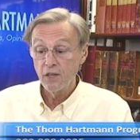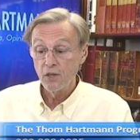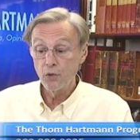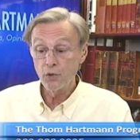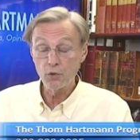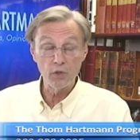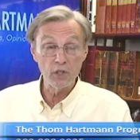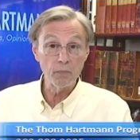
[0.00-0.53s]

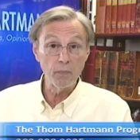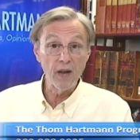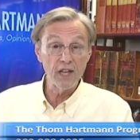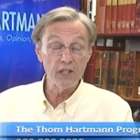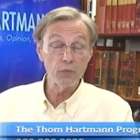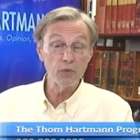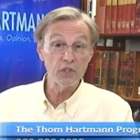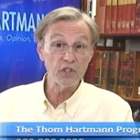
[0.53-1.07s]
whose
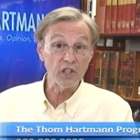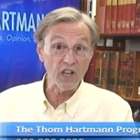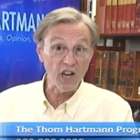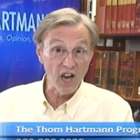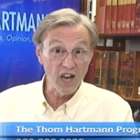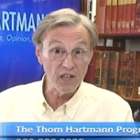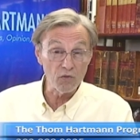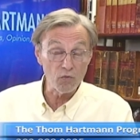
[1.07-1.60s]
response was to
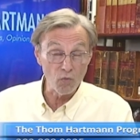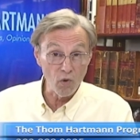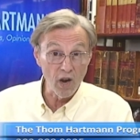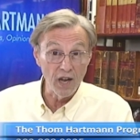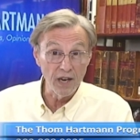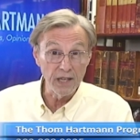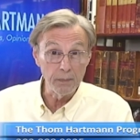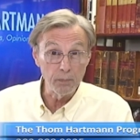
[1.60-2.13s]
cut and
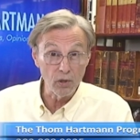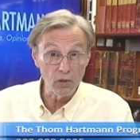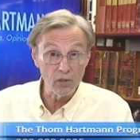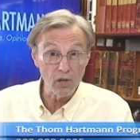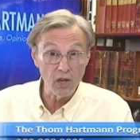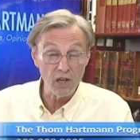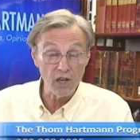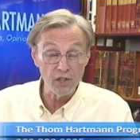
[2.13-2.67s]
run, he pulled
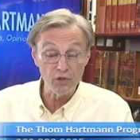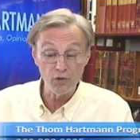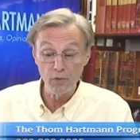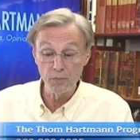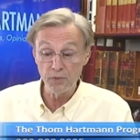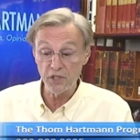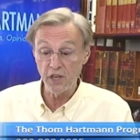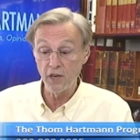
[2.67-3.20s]
all our
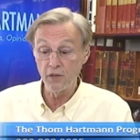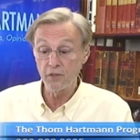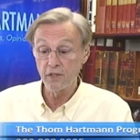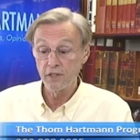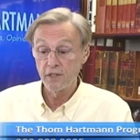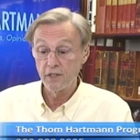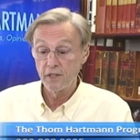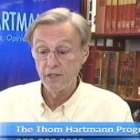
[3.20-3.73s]
troops out,
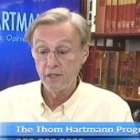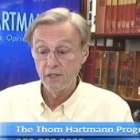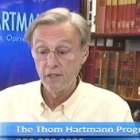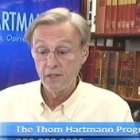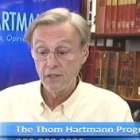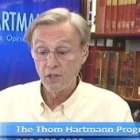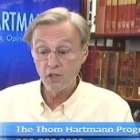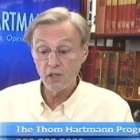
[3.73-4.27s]

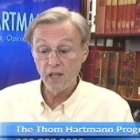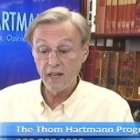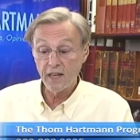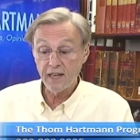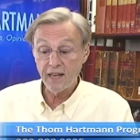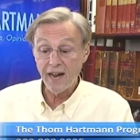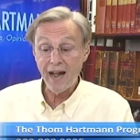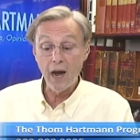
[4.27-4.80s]
look like
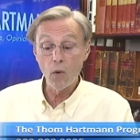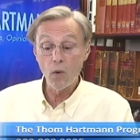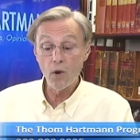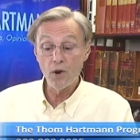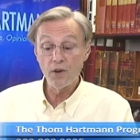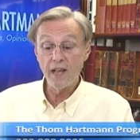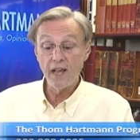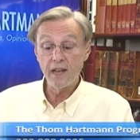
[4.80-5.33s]
a
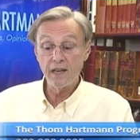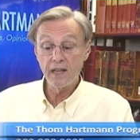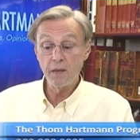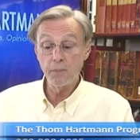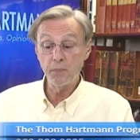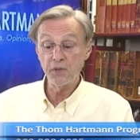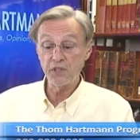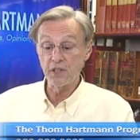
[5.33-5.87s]
coward and
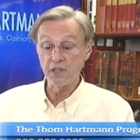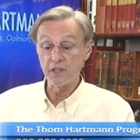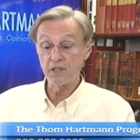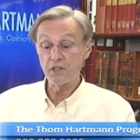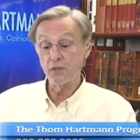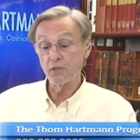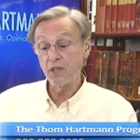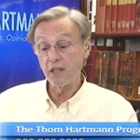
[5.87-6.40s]
impotent.
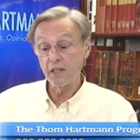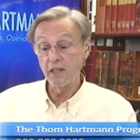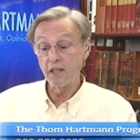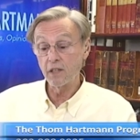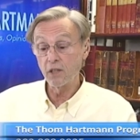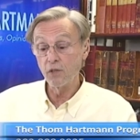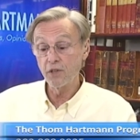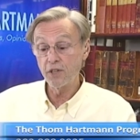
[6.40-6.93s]
So taking
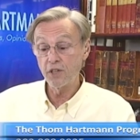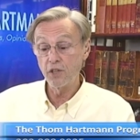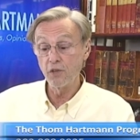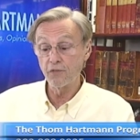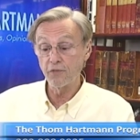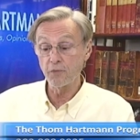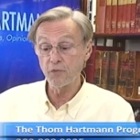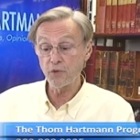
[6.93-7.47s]
a
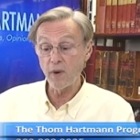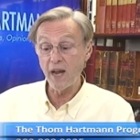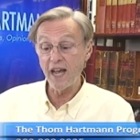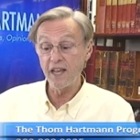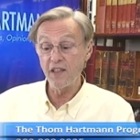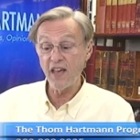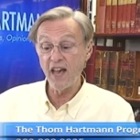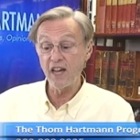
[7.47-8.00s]
cue from
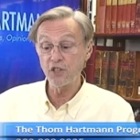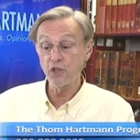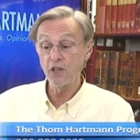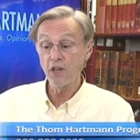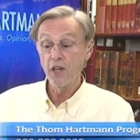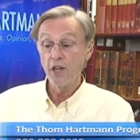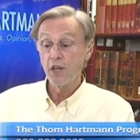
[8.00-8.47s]
Thatcher,